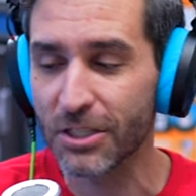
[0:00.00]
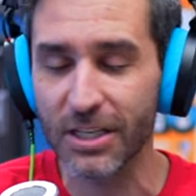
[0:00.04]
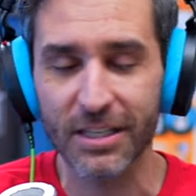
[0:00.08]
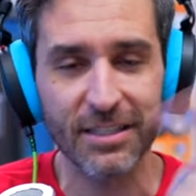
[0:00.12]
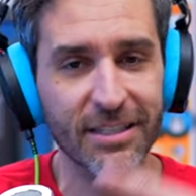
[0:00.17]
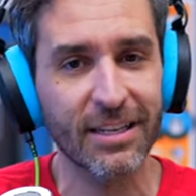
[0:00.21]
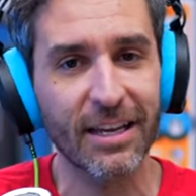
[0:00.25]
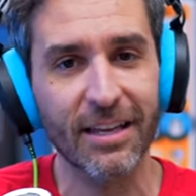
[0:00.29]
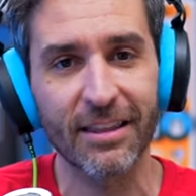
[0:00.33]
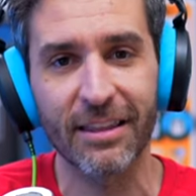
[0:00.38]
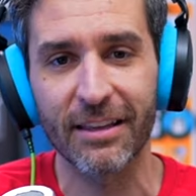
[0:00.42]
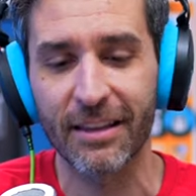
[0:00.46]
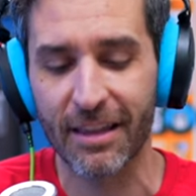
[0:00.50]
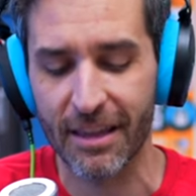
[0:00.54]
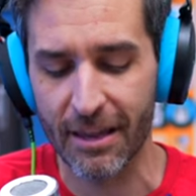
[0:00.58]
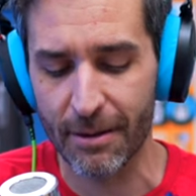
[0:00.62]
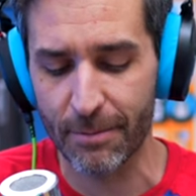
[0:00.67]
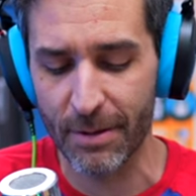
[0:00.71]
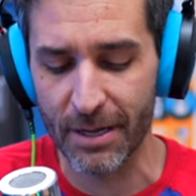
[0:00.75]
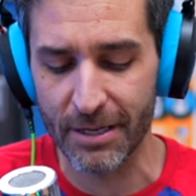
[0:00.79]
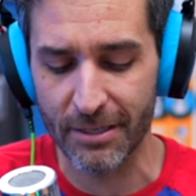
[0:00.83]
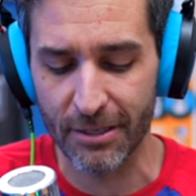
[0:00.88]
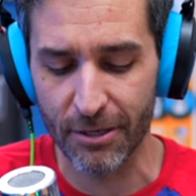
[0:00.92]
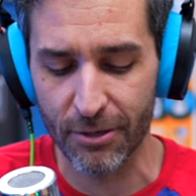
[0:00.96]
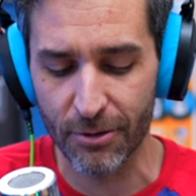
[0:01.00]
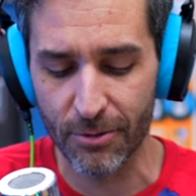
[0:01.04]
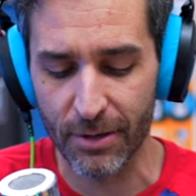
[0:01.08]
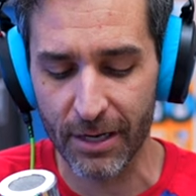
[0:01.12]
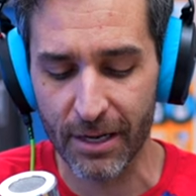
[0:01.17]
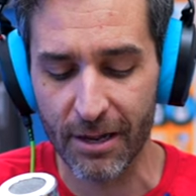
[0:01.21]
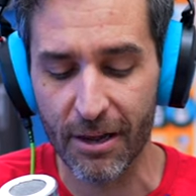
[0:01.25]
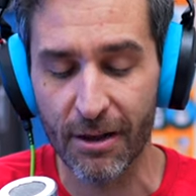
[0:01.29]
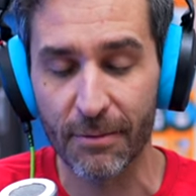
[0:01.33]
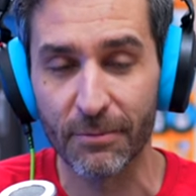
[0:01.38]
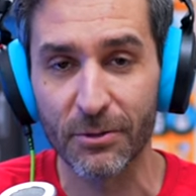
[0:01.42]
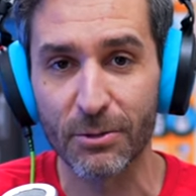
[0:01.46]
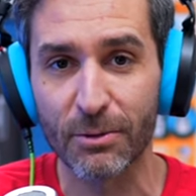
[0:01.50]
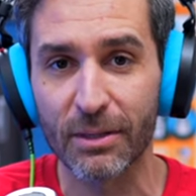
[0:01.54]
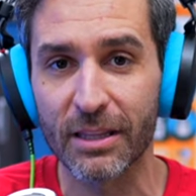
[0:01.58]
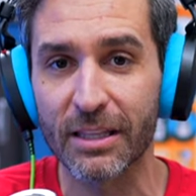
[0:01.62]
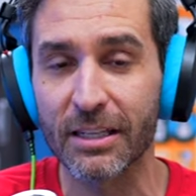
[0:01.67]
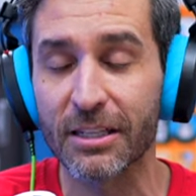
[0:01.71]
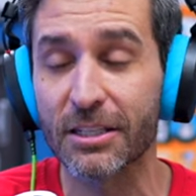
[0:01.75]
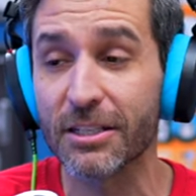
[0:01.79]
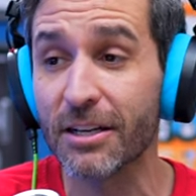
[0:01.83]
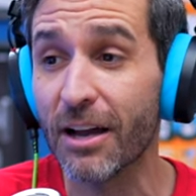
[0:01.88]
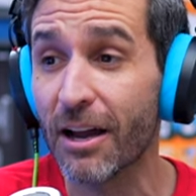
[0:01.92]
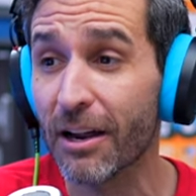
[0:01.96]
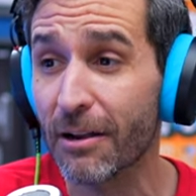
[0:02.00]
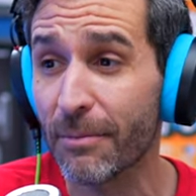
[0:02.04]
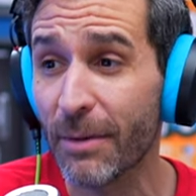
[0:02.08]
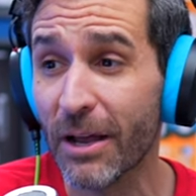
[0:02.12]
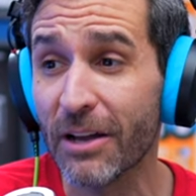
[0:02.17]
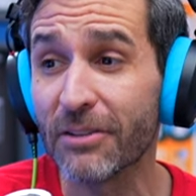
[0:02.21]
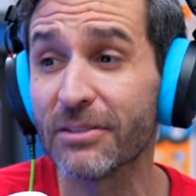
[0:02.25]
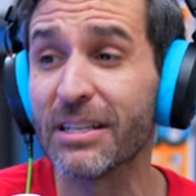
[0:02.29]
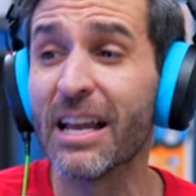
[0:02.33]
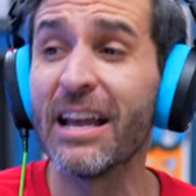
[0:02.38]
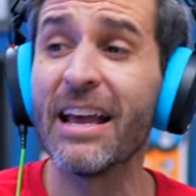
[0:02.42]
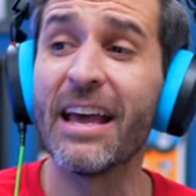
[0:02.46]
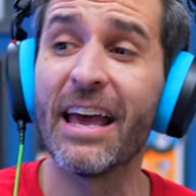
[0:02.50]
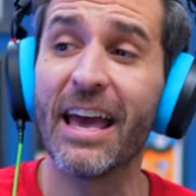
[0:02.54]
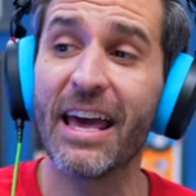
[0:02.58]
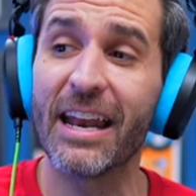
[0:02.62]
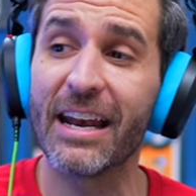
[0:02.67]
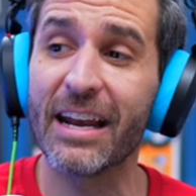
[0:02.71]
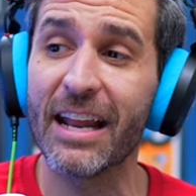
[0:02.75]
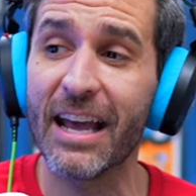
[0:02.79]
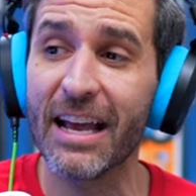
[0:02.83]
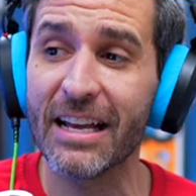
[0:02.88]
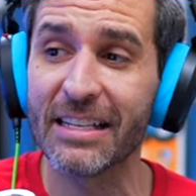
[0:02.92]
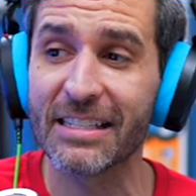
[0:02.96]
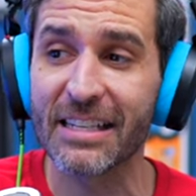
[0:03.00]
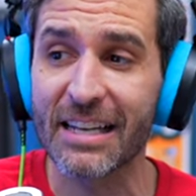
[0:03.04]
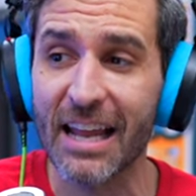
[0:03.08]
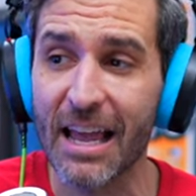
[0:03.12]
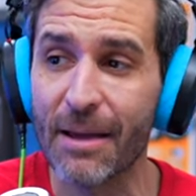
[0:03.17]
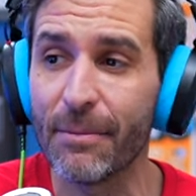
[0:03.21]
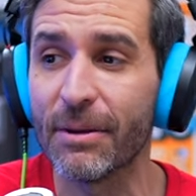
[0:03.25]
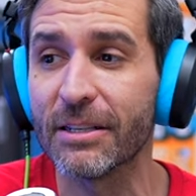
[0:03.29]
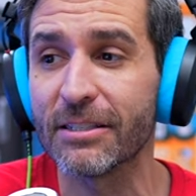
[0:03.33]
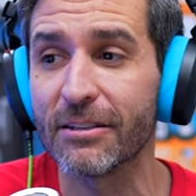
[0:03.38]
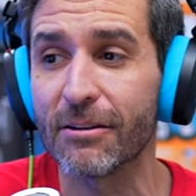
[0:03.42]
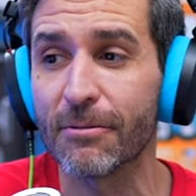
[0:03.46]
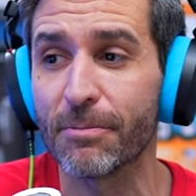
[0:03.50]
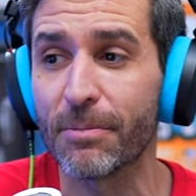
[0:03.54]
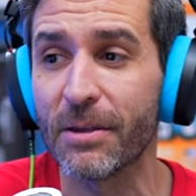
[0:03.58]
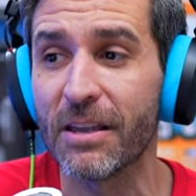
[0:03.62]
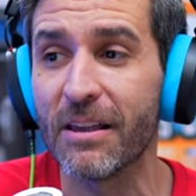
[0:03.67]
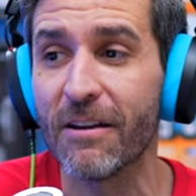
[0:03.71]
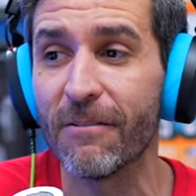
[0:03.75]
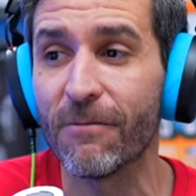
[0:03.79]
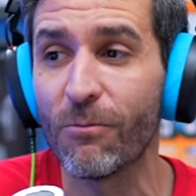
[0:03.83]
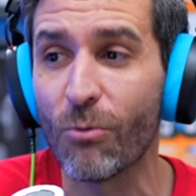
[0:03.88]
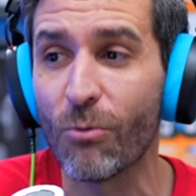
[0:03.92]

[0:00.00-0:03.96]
just like the King Bee II. It comes with this shock mount and it has an MSRP of